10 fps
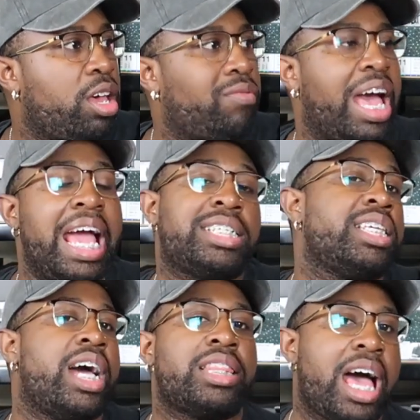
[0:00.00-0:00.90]
me of. I
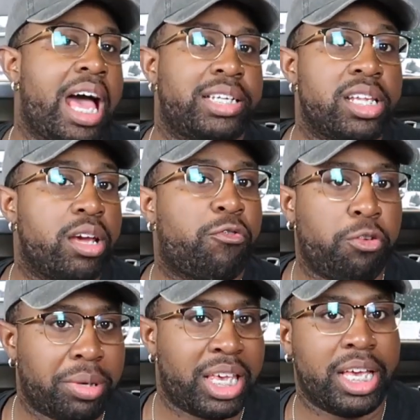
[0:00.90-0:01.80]
actually got the idea
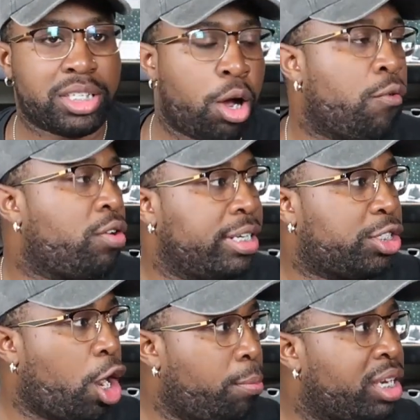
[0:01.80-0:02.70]
from Kicks over
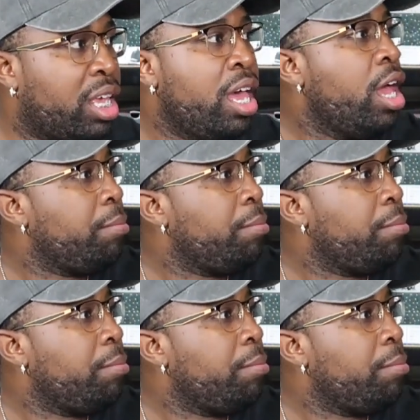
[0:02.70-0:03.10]
in Germany,